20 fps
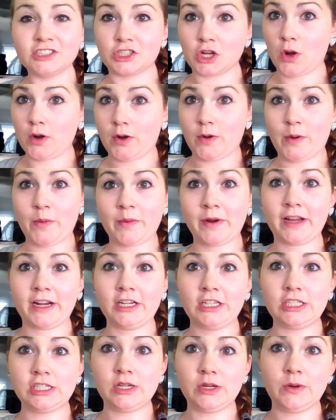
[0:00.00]
don't know what we're
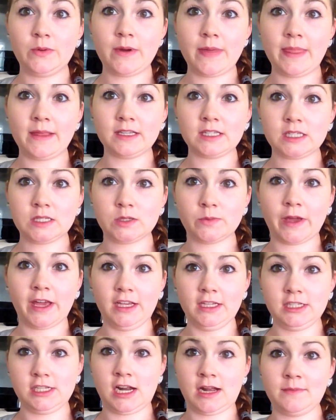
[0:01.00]
going to do when the
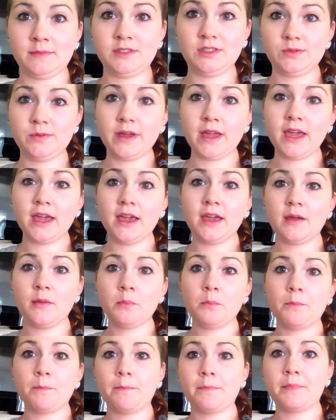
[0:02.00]
swing stops
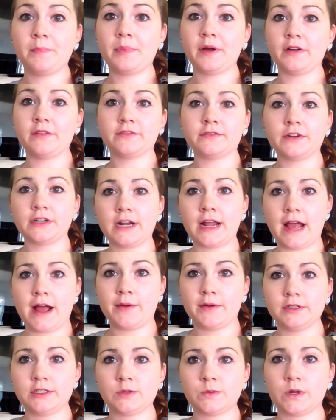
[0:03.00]
swinging, but for
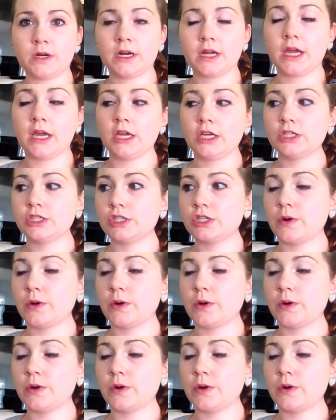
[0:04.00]
now it's working.